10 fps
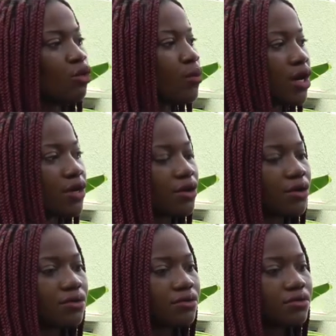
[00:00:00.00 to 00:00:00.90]
normal
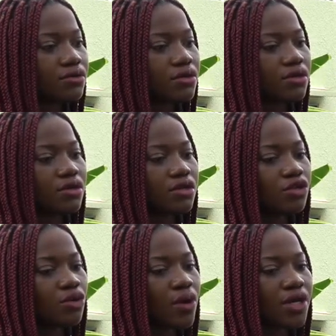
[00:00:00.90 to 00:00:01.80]
girl
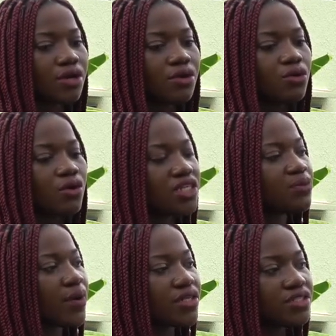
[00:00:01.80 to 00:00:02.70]
who
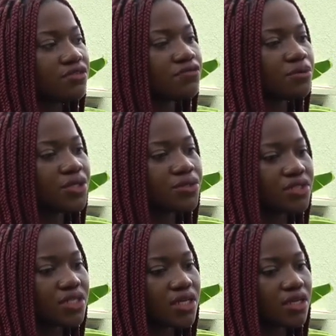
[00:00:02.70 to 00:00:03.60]
has passion for
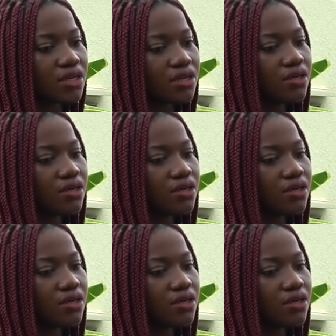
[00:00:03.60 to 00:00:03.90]
music